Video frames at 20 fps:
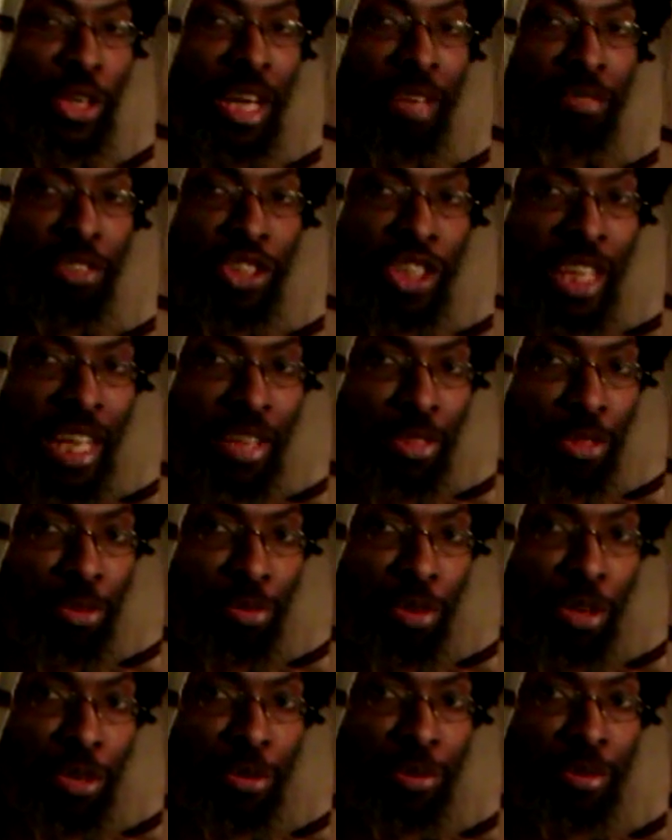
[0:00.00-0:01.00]
have
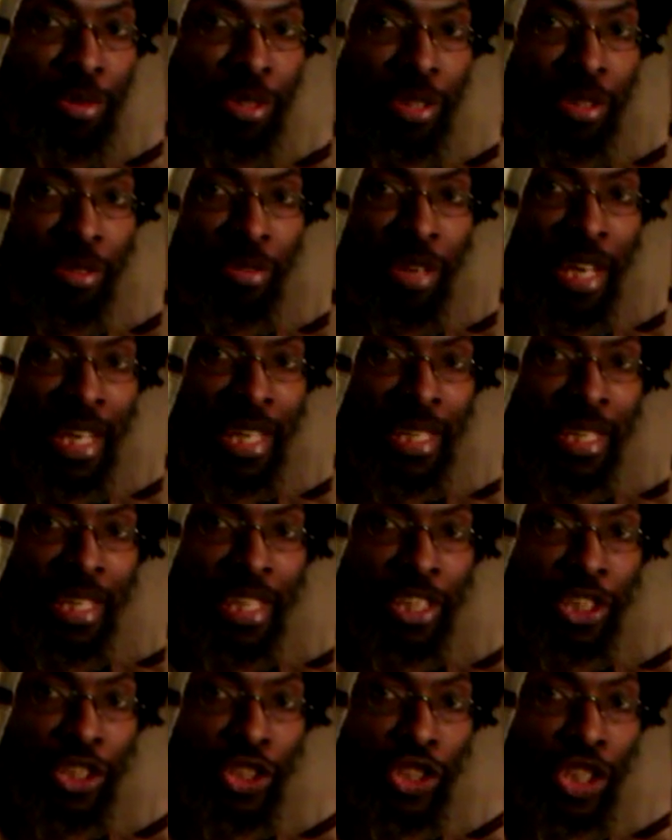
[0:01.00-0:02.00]
Jethro, right?
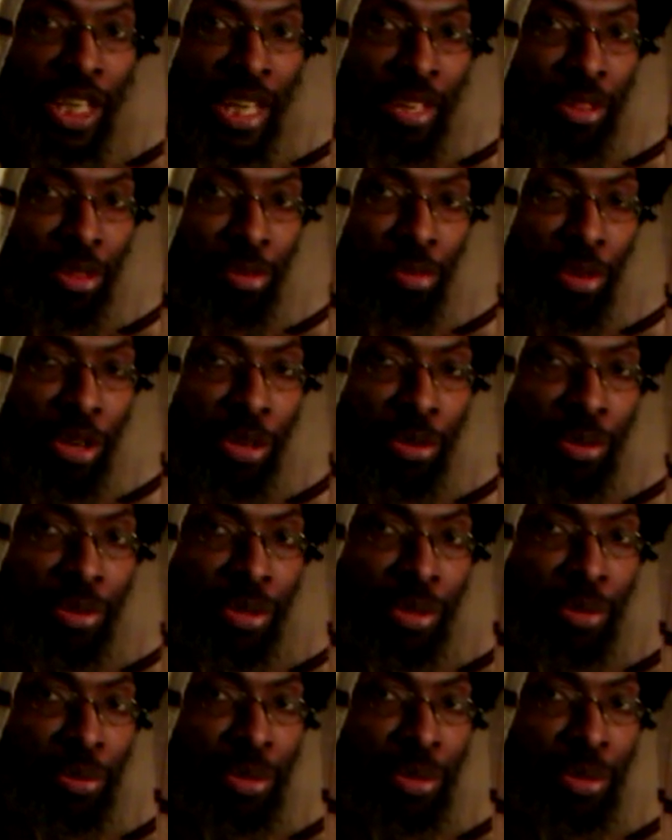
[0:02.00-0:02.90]
Jethro